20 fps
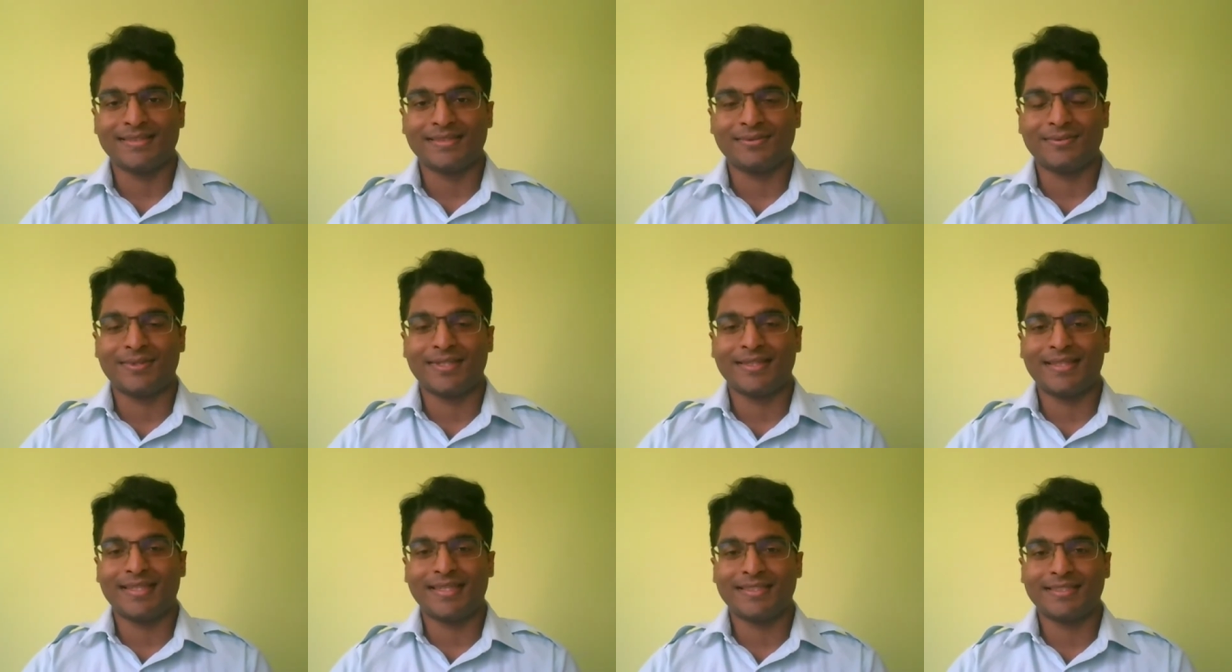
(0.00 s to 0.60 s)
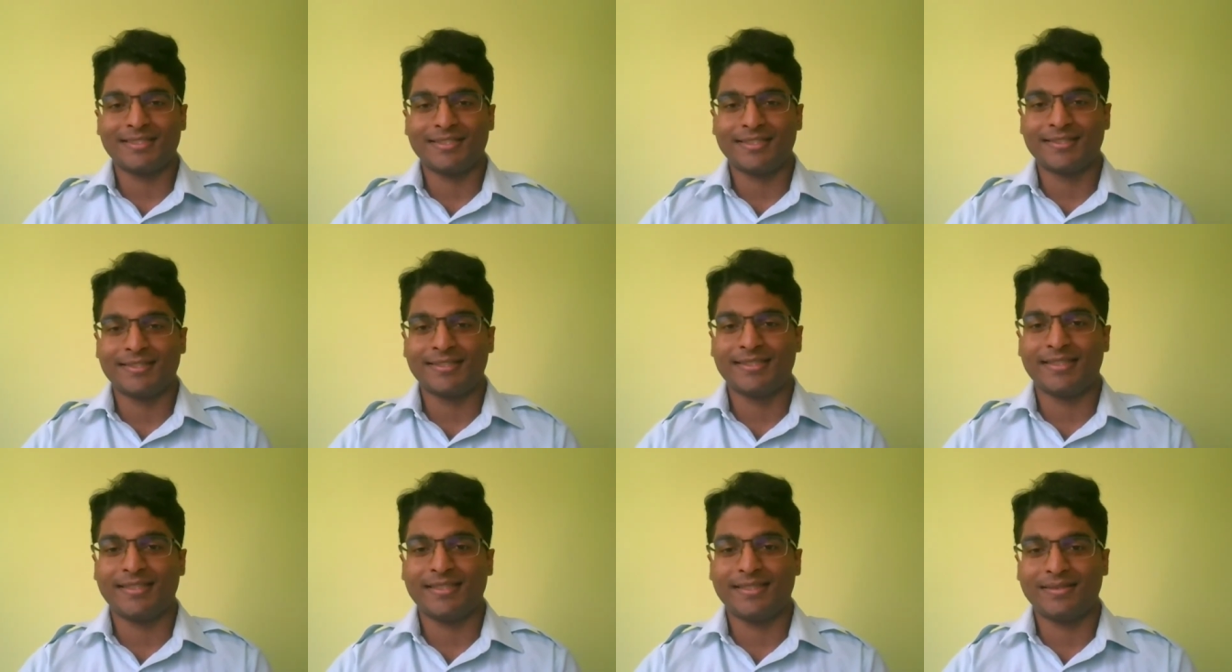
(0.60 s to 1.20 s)
it's one thing
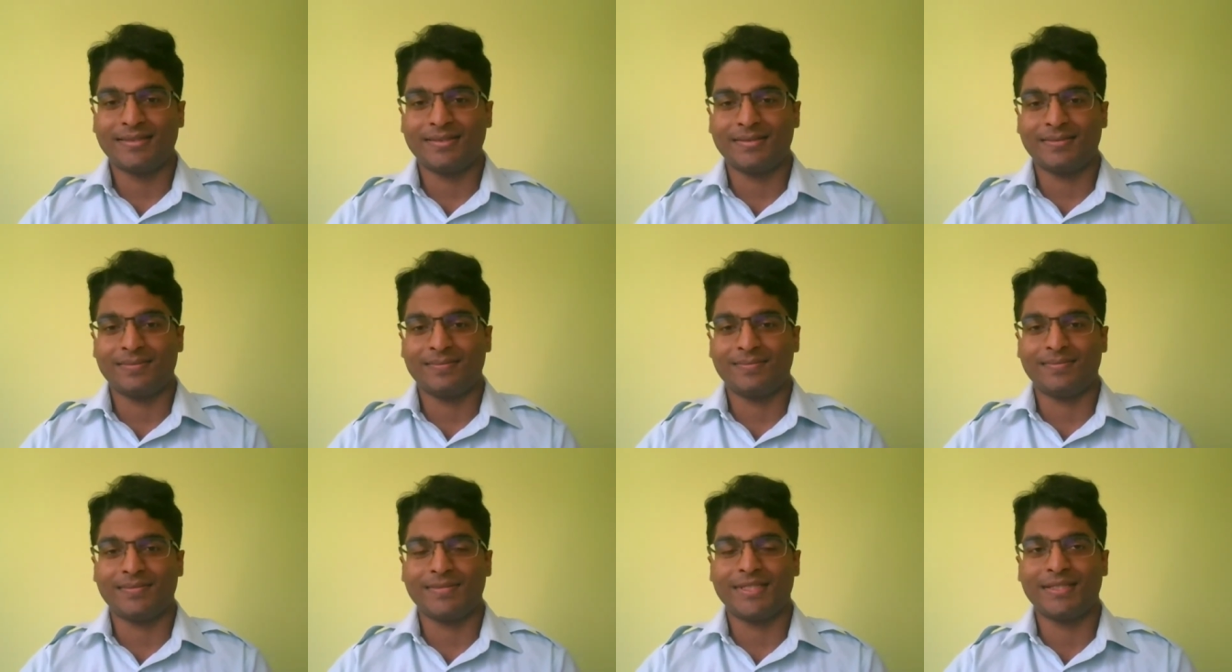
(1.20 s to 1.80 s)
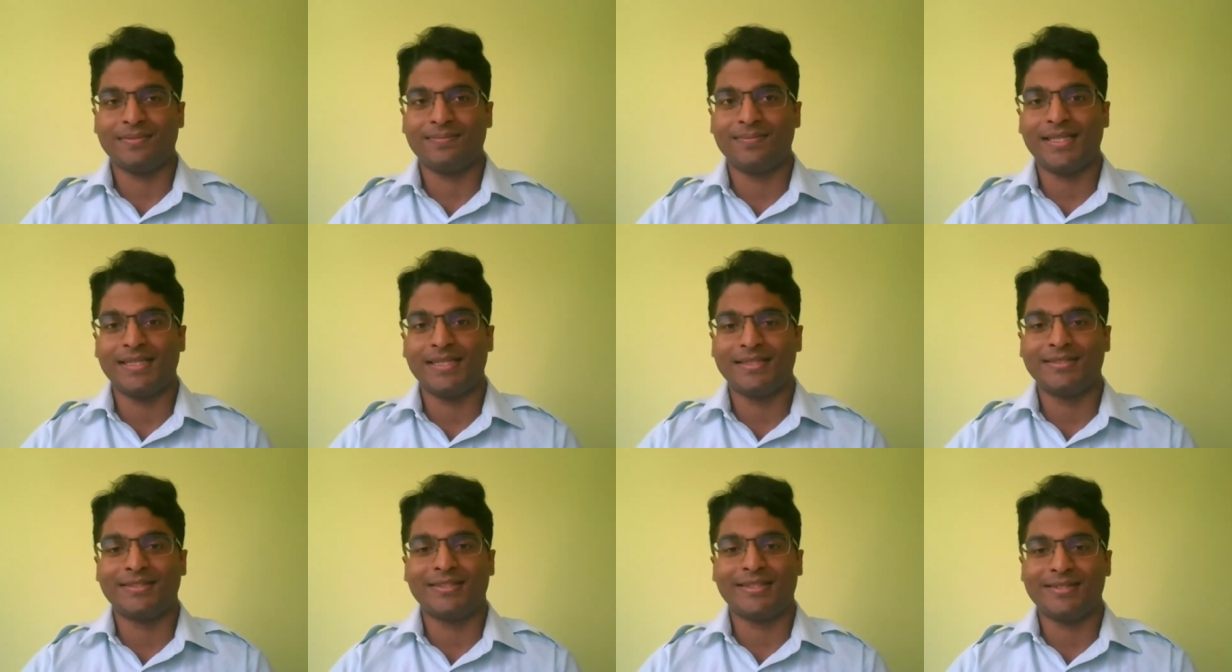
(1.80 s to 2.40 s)
just to do to be
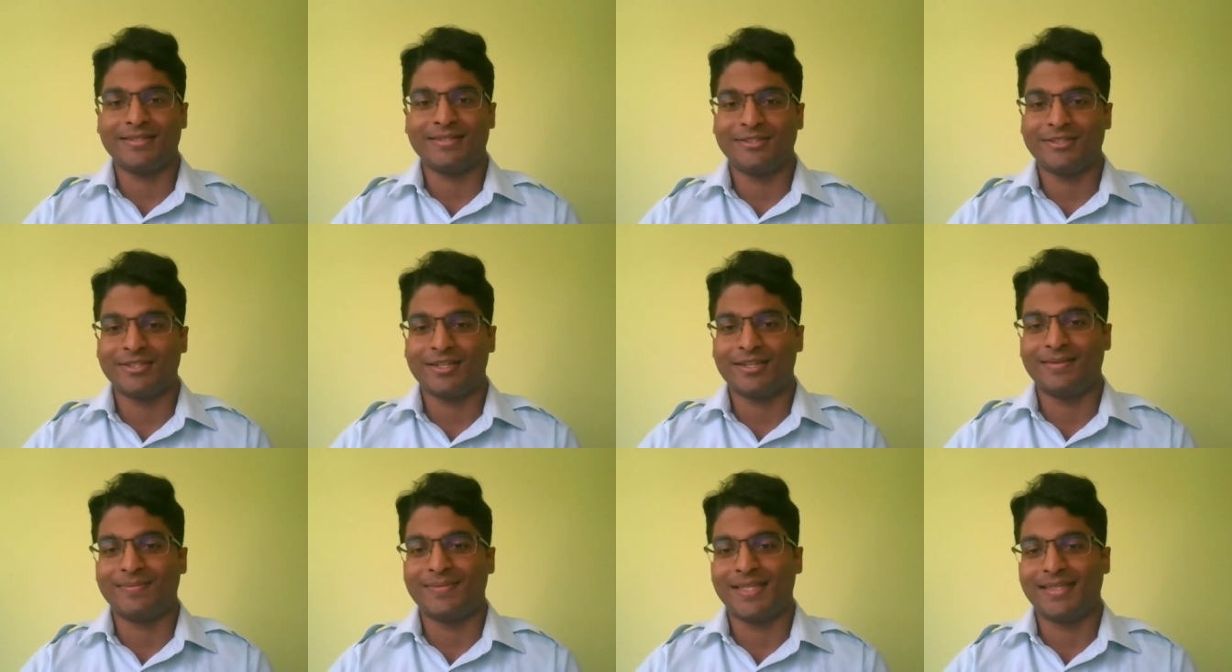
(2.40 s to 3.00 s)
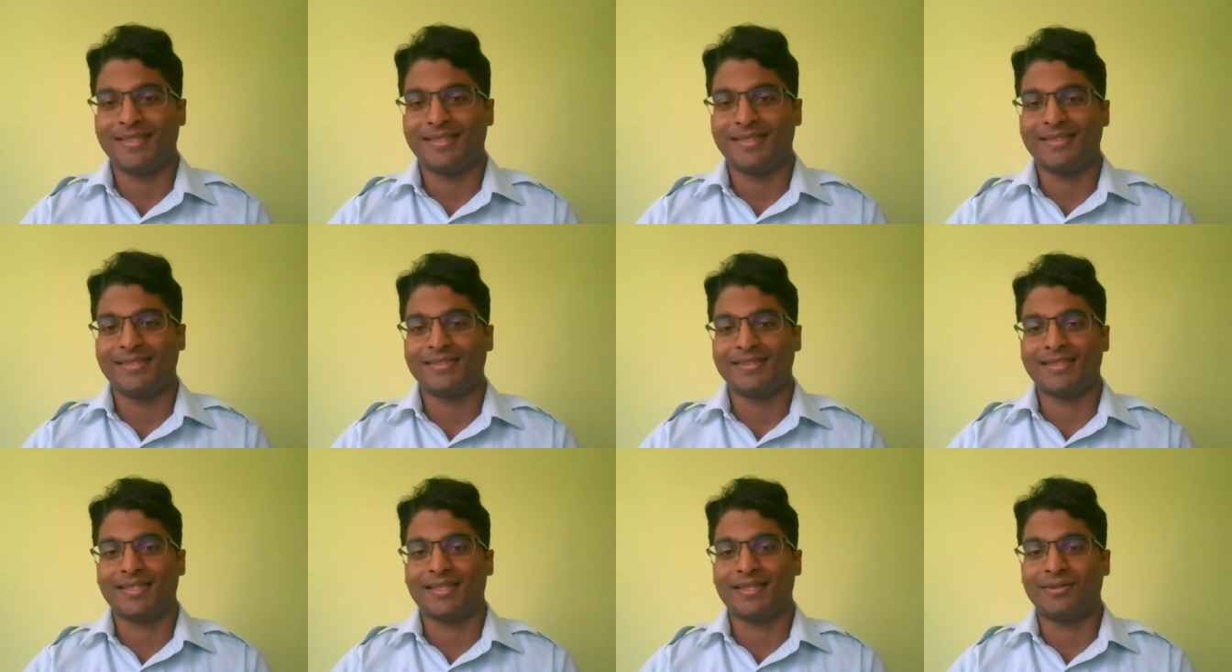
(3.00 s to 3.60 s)
doing your job, and
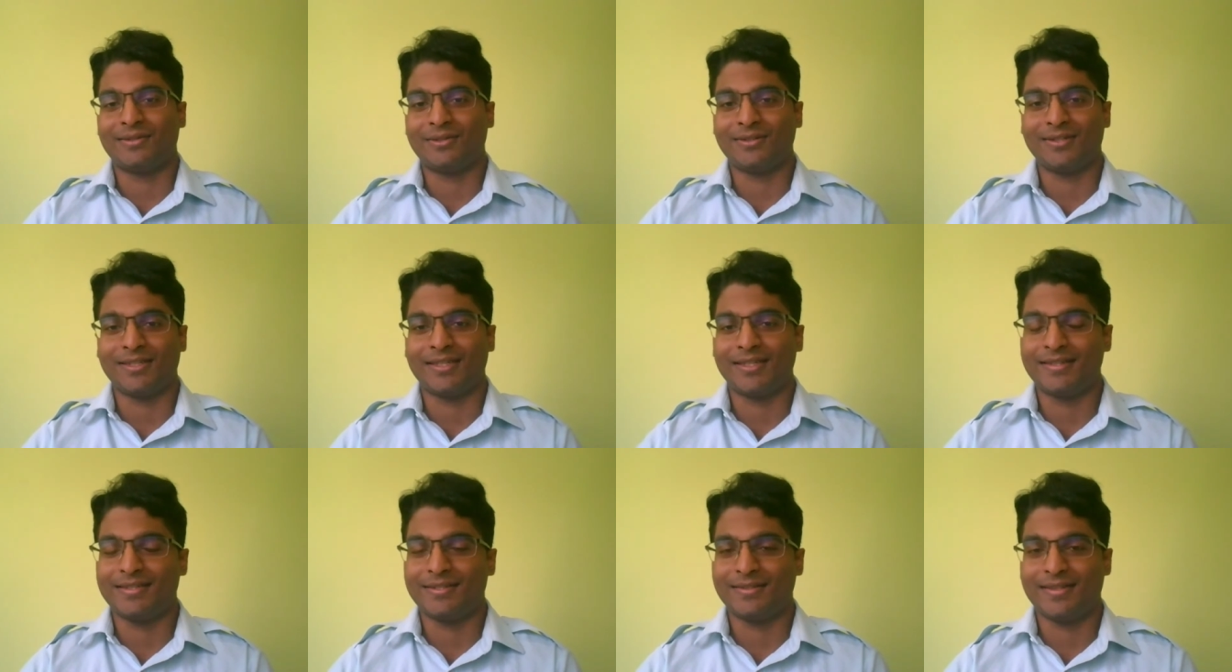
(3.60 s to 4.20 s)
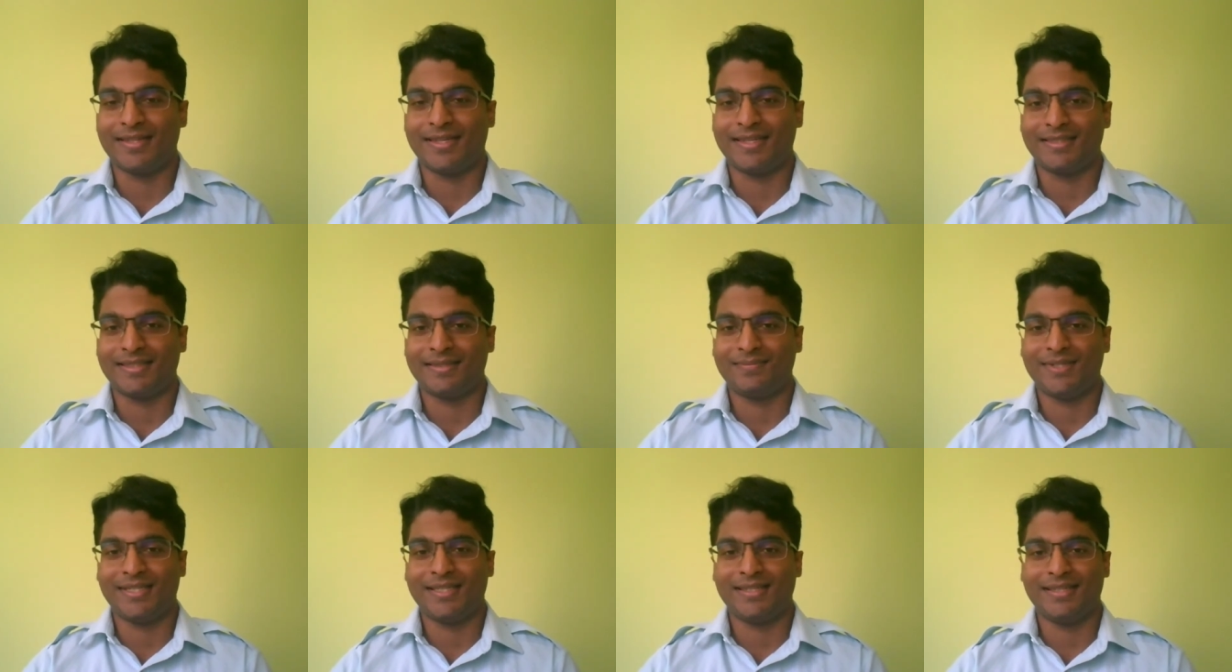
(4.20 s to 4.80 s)
it's a whole other thing to
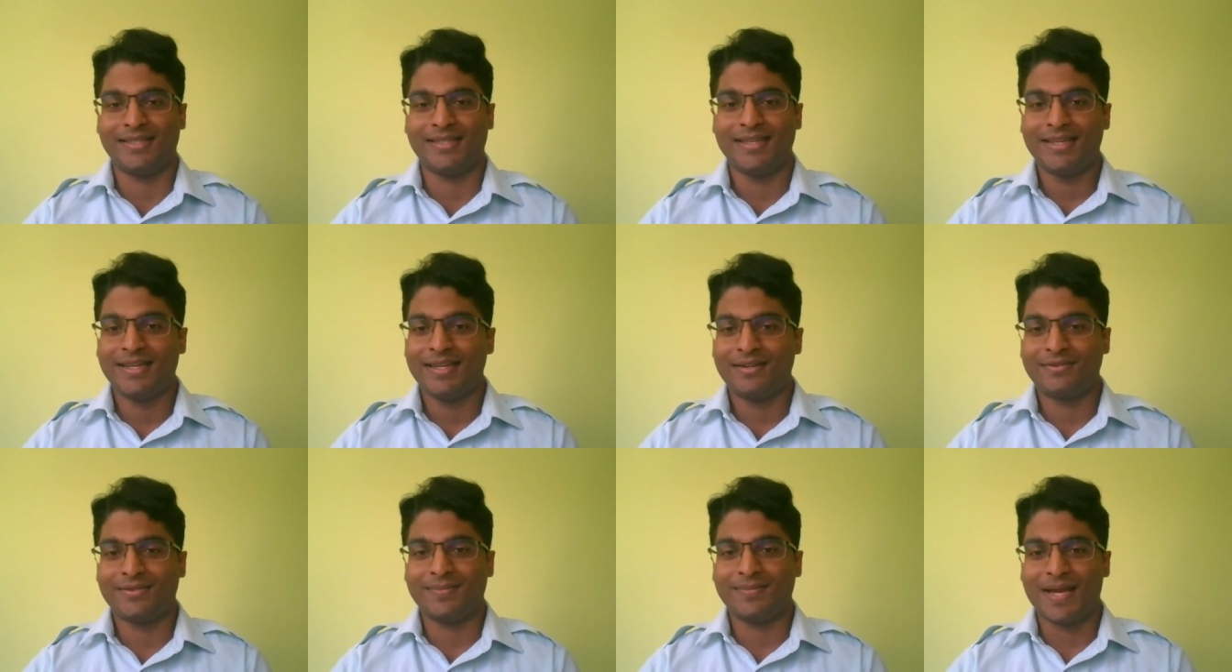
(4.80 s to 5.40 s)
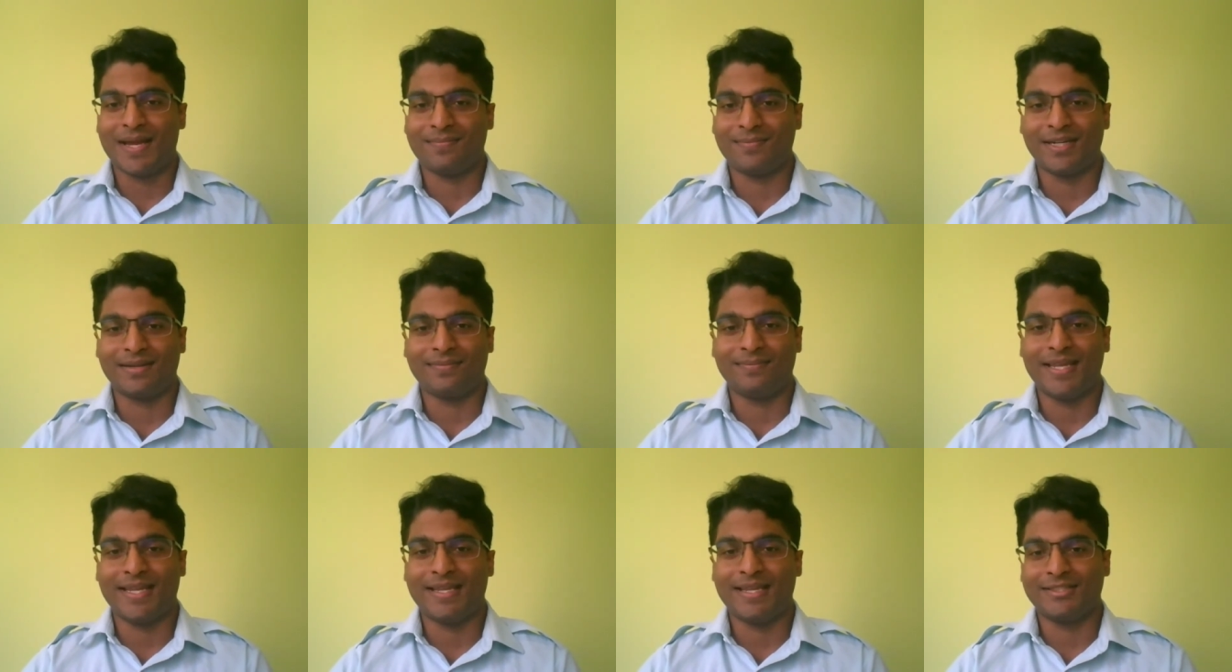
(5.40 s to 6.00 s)
be
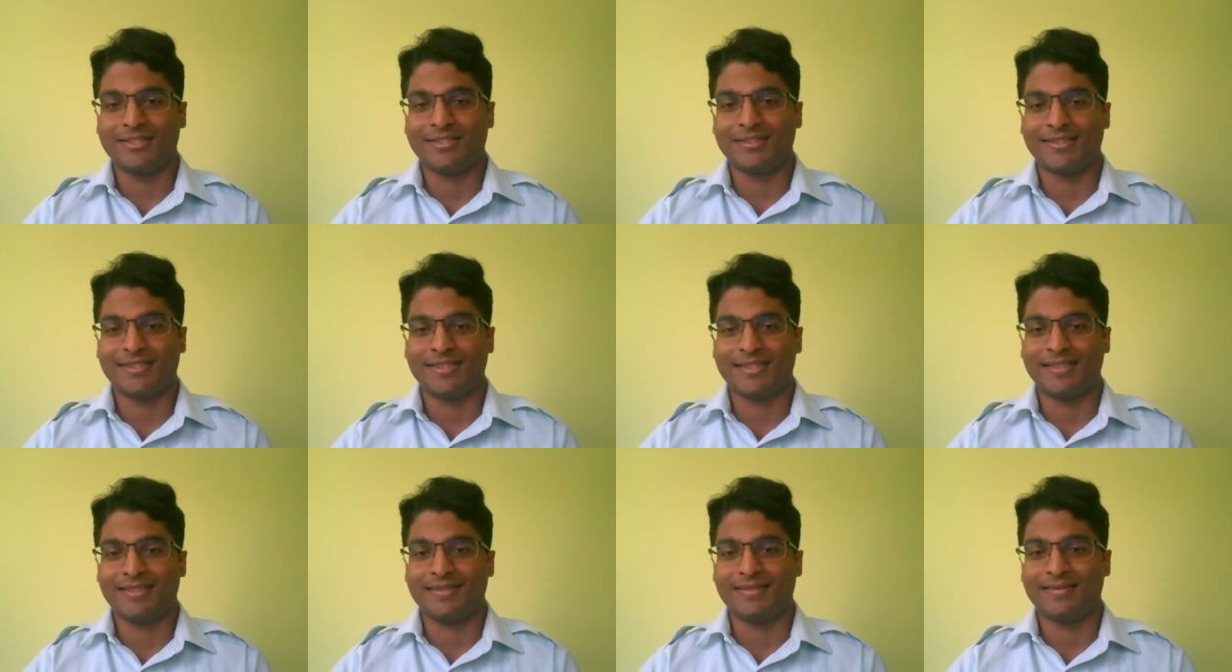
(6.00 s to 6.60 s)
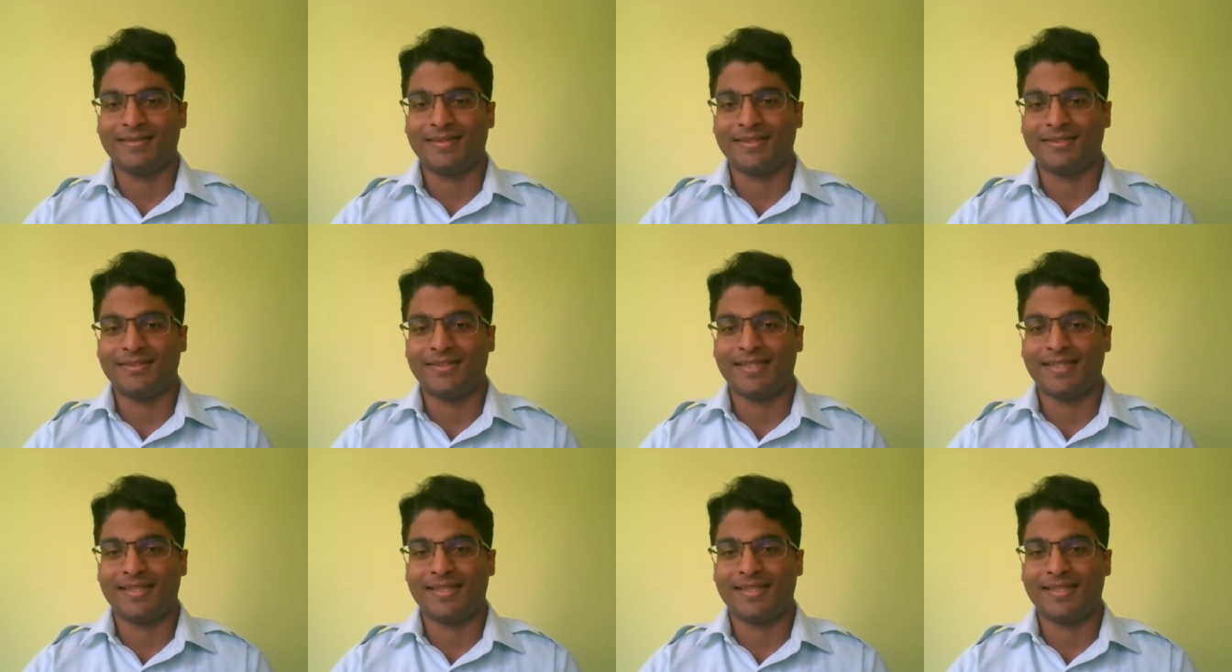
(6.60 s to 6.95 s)
remembering patients and